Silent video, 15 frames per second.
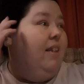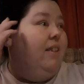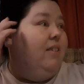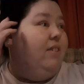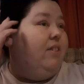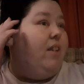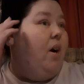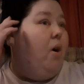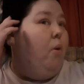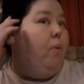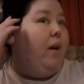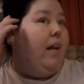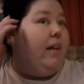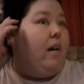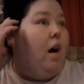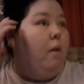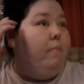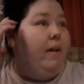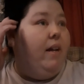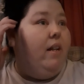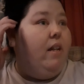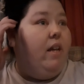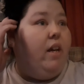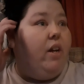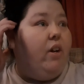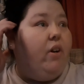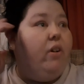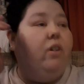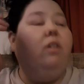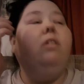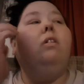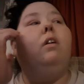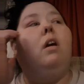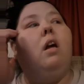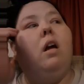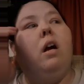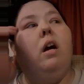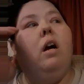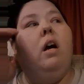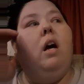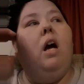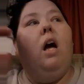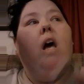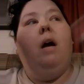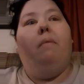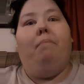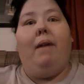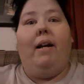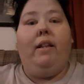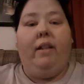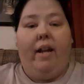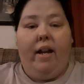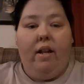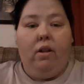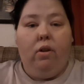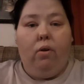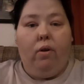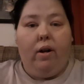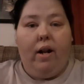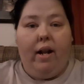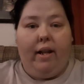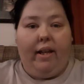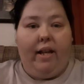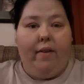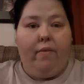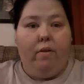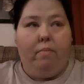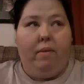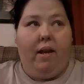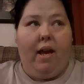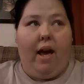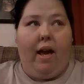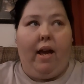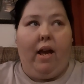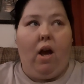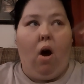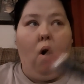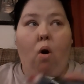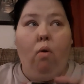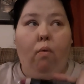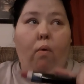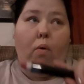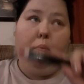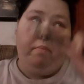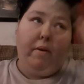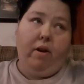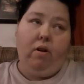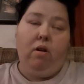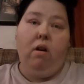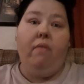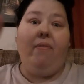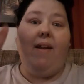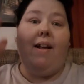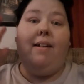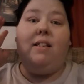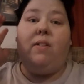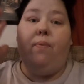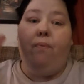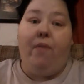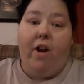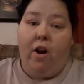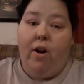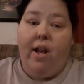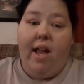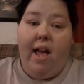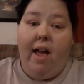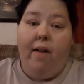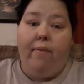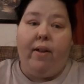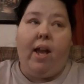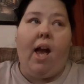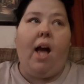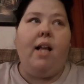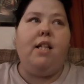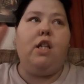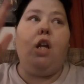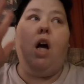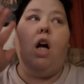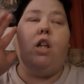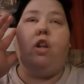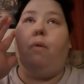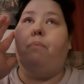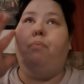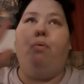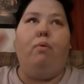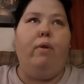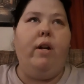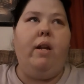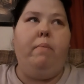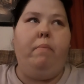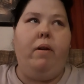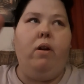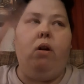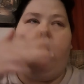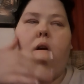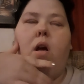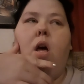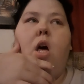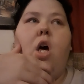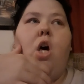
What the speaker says: So when I come in here, my landlord had given me a oval mirror that is very heavy. It's a pretty mirror.